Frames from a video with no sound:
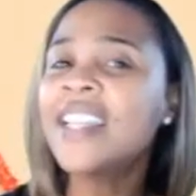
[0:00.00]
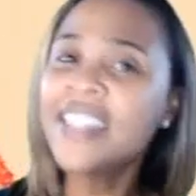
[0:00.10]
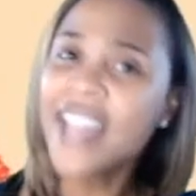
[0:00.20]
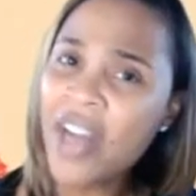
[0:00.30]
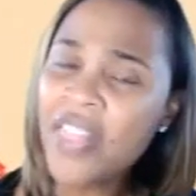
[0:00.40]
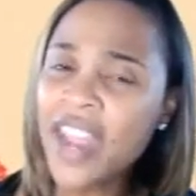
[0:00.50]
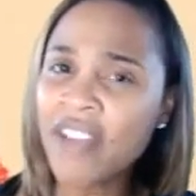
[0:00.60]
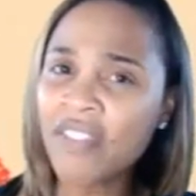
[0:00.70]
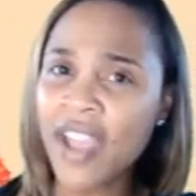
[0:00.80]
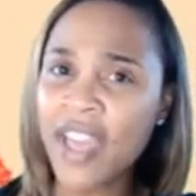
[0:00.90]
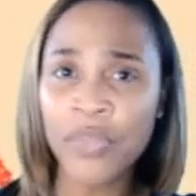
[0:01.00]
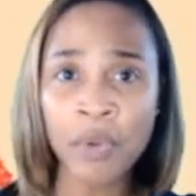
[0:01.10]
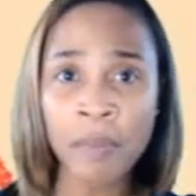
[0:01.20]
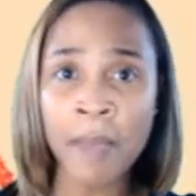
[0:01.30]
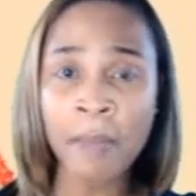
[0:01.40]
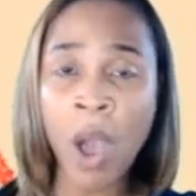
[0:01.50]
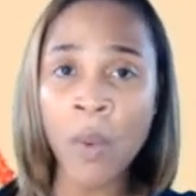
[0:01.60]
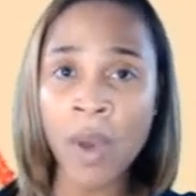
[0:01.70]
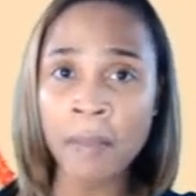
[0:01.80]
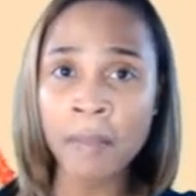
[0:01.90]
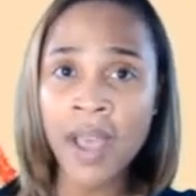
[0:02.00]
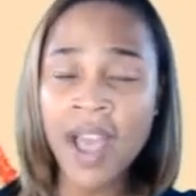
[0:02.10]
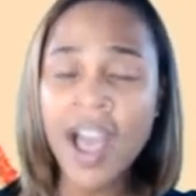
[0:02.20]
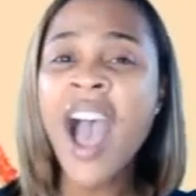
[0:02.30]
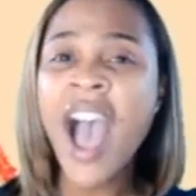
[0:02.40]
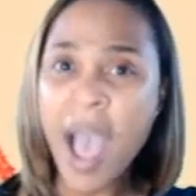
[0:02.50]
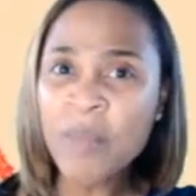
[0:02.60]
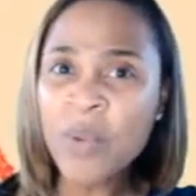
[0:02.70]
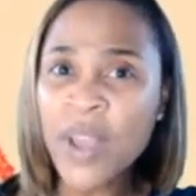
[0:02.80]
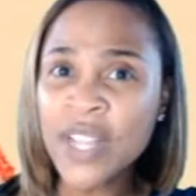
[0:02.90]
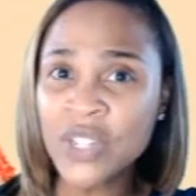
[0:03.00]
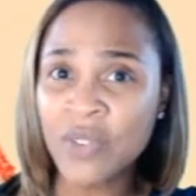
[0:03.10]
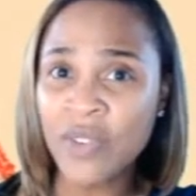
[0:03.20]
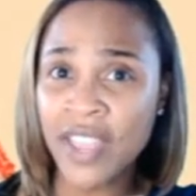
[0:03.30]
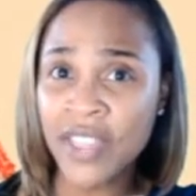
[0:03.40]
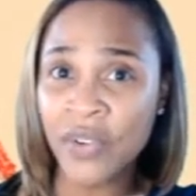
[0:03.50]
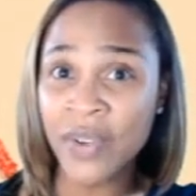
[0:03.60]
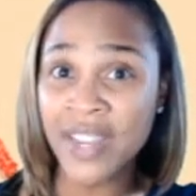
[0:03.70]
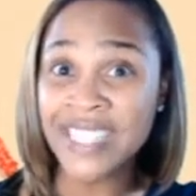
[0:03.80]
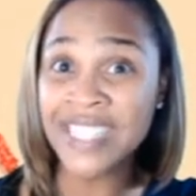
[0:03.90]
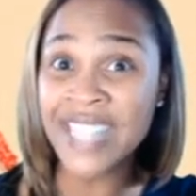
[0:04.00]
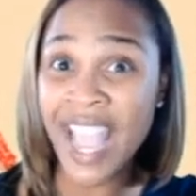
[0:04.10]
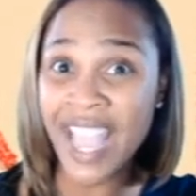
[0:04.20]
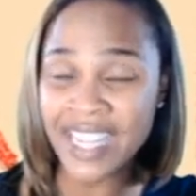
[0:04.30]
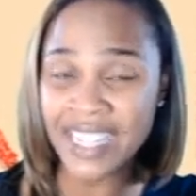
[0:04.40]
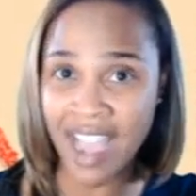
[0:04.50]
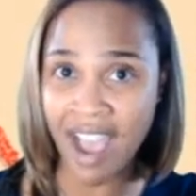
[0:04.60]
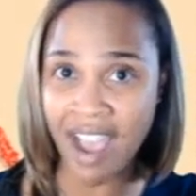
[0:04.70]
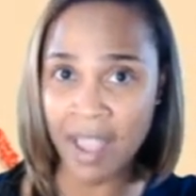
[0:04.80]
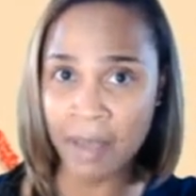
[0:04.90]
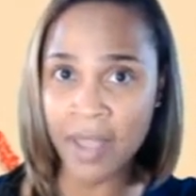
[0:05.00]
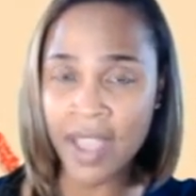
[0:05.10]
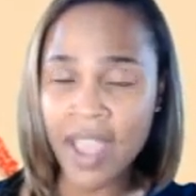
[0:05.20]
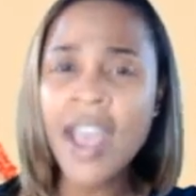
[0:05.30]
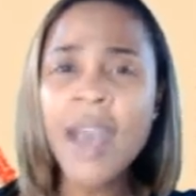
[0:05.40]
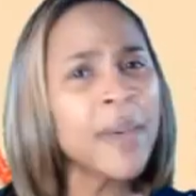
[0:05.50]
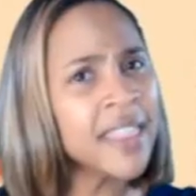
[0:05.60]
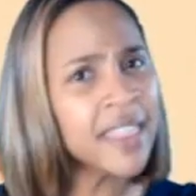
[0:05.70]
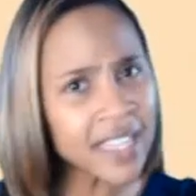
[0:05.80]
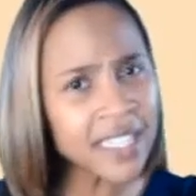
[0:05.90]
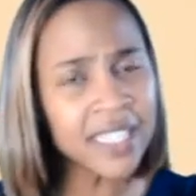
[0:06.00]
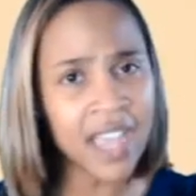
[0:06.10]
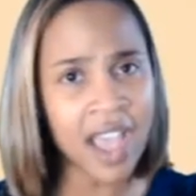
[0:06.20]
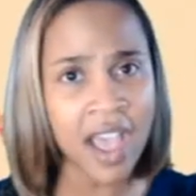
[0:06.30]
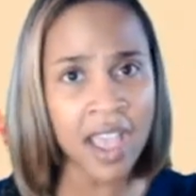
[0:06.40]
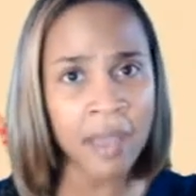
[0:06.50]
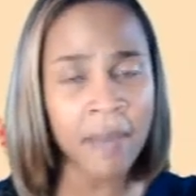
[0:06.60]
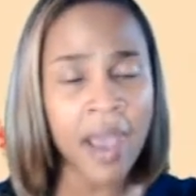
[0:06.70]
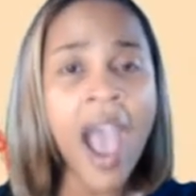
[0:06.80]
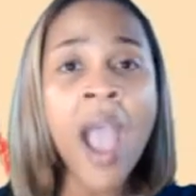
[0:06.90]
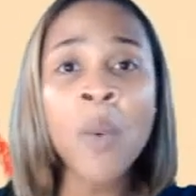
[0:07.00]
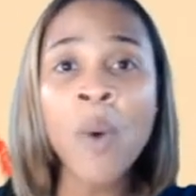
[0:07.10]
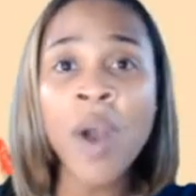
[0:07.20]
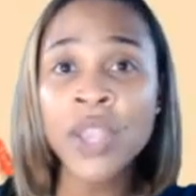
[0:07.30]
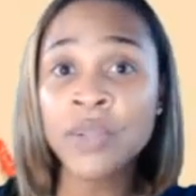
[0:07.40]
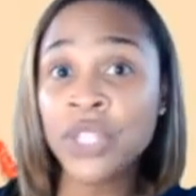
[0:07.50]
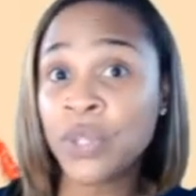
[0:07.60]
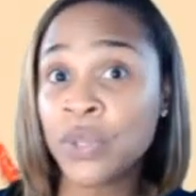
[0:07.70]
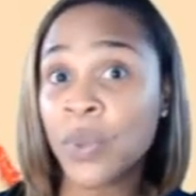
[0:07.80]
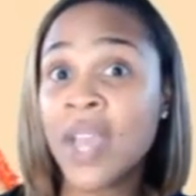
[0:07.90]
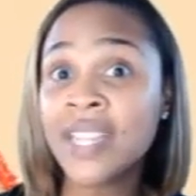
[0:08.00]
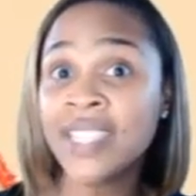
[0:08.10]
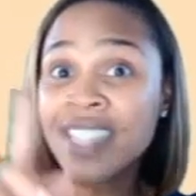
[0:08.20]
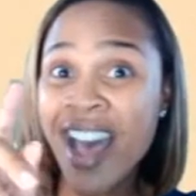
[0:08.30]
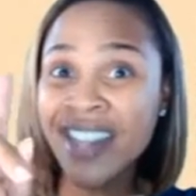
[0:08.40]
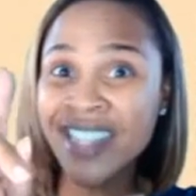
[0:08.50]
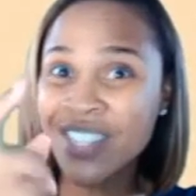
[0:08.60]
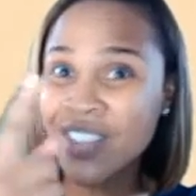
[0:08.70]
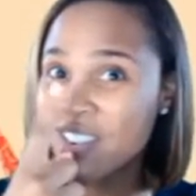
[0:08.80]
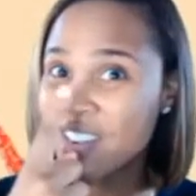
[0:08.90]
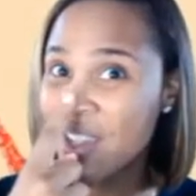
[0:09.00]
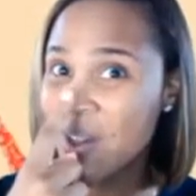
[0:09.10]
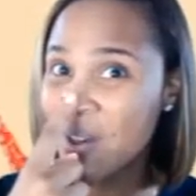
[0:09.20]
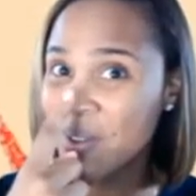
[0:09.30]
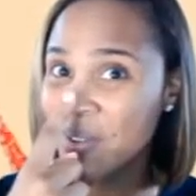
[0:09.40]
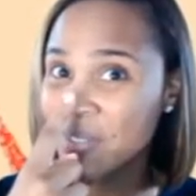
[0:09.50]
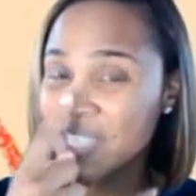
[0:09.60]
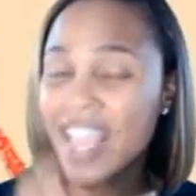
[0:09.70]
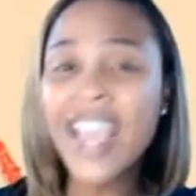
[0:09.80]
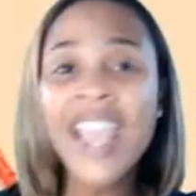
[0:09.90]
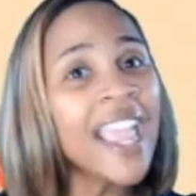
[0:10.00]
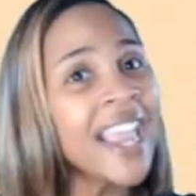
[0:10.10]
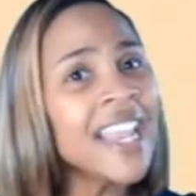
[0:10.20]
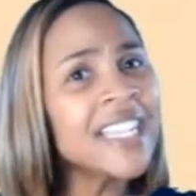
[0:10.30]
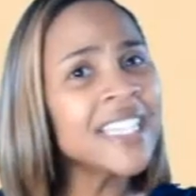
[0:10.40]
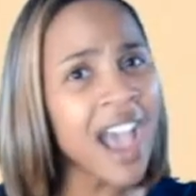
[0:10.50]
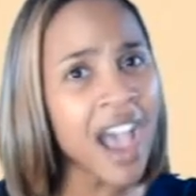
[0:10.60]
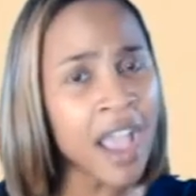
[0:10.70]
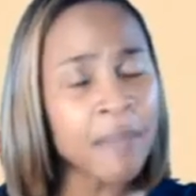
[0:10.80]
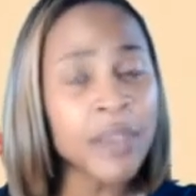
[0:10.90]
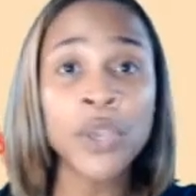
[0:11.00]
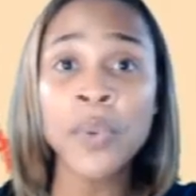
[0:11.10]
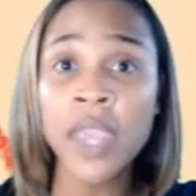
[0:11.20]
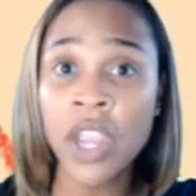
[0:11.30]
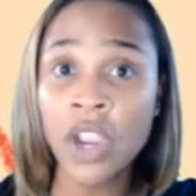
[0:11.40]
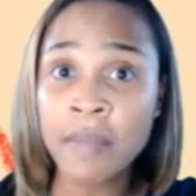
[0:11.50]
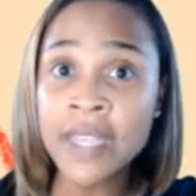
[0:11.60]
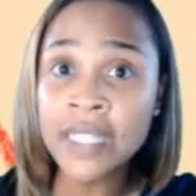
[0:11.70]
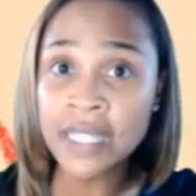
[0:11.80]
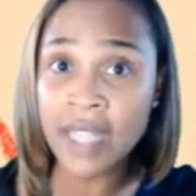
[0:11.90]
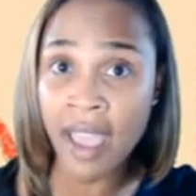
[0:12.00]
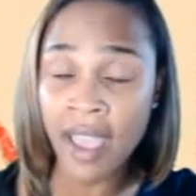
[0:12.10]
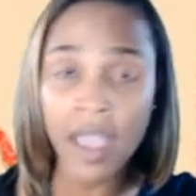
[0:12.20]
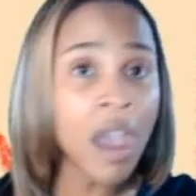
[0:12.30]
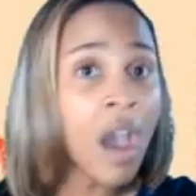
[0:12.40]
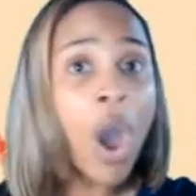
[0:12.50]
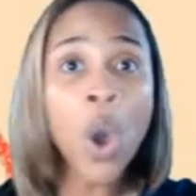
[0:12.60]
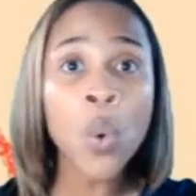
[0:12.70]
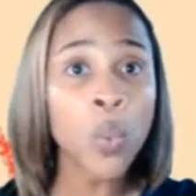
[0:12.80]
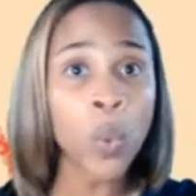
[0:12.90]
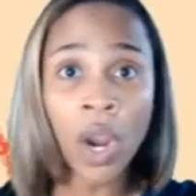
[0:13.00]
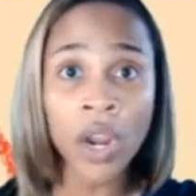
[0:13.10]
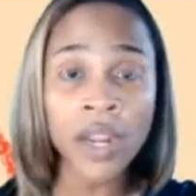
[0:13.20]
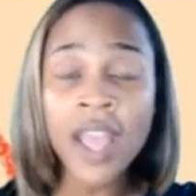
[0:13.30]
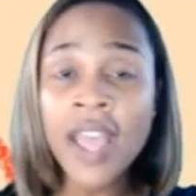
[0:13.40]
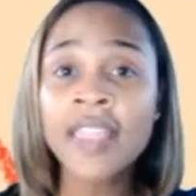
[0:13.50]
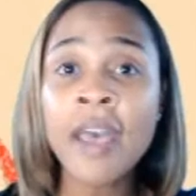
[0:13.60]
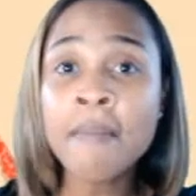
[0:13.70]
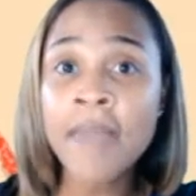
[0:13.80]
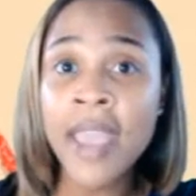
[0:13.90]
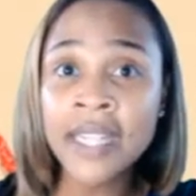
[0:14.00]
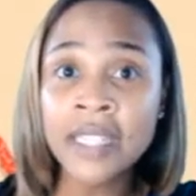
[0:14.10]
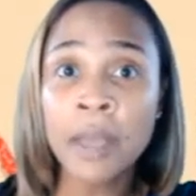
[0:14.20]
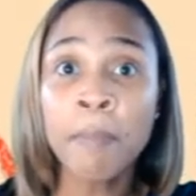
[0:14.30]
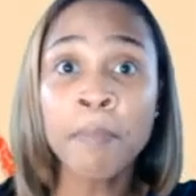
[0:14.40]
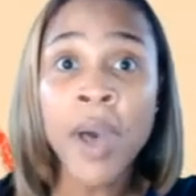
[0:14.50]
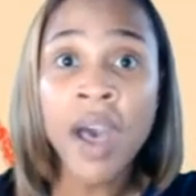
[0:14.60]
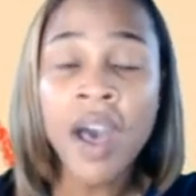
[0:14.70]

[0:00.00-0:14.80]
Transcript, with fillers: Now that I've read through my poem, I'm going to read through it a second time, but this time I want you to touch your nose anytime you hear me say a word that makes the p